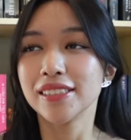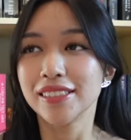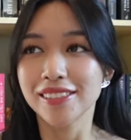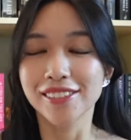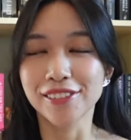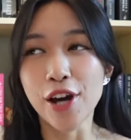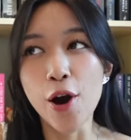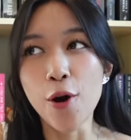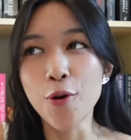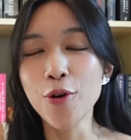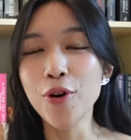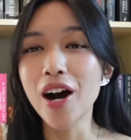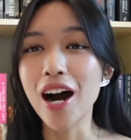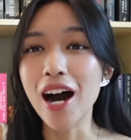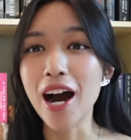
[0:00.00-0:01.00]

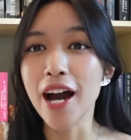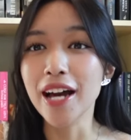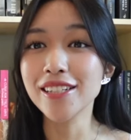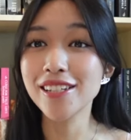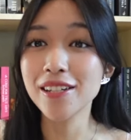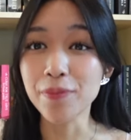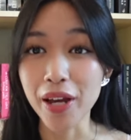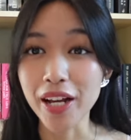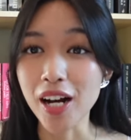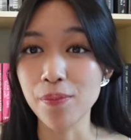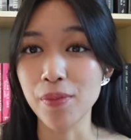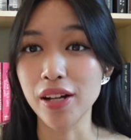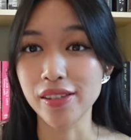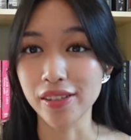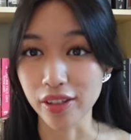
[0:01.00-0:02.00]
So I didn't pick up
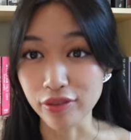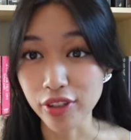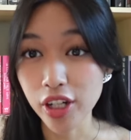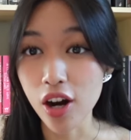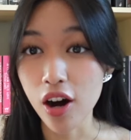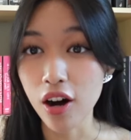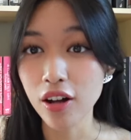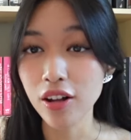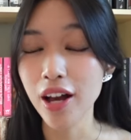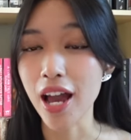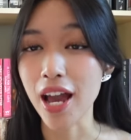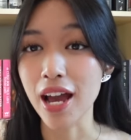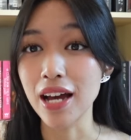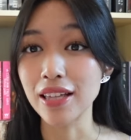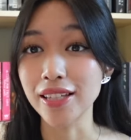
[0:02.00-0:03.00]
my delivery call
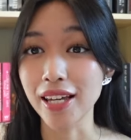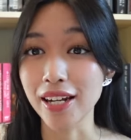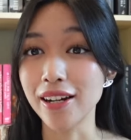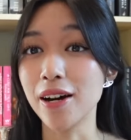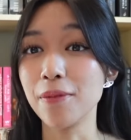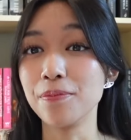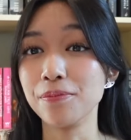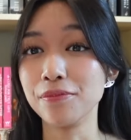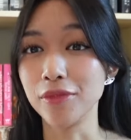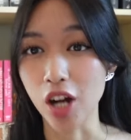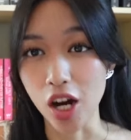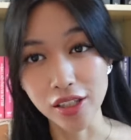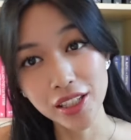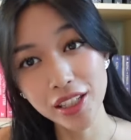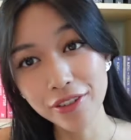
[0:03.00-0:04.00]
and they ended up
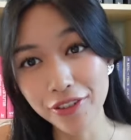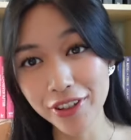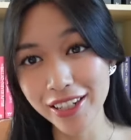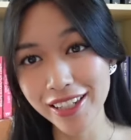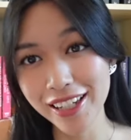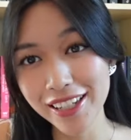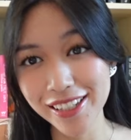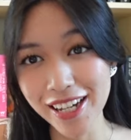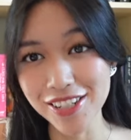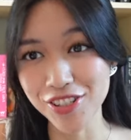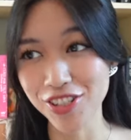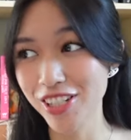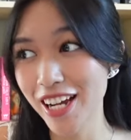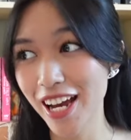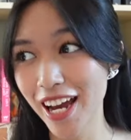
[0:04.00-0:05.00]
not delivering it
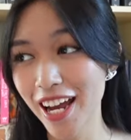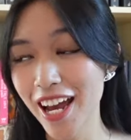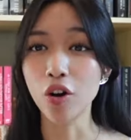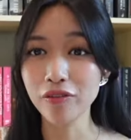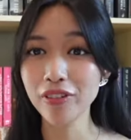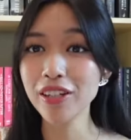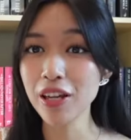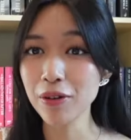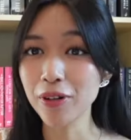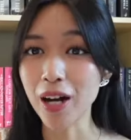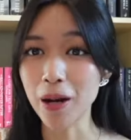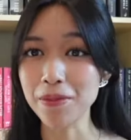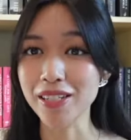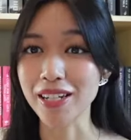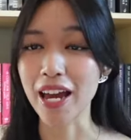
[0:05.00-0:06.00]
yesterday. Hopefully they will
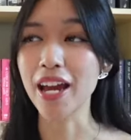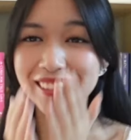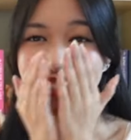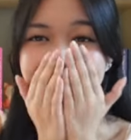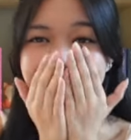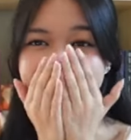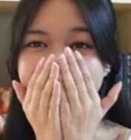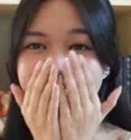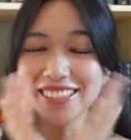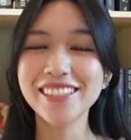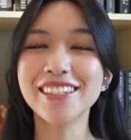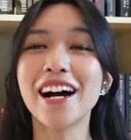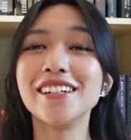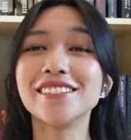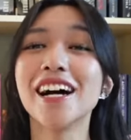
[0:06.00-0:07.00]
come today. Oh my god,
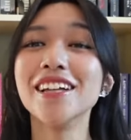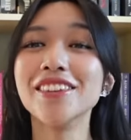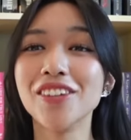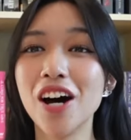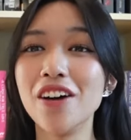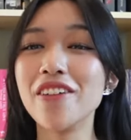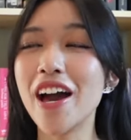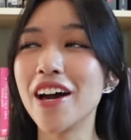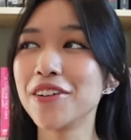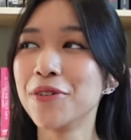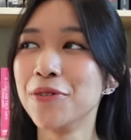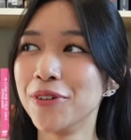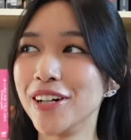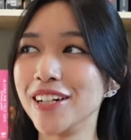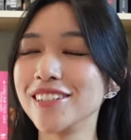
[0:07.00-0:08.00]
guys, I love Anna
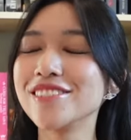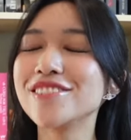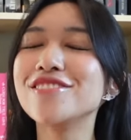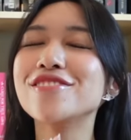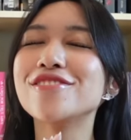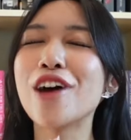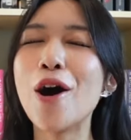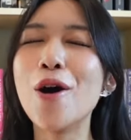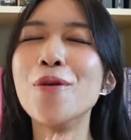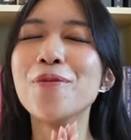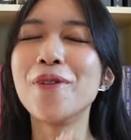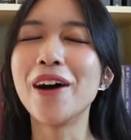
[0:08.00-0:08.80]
Huang so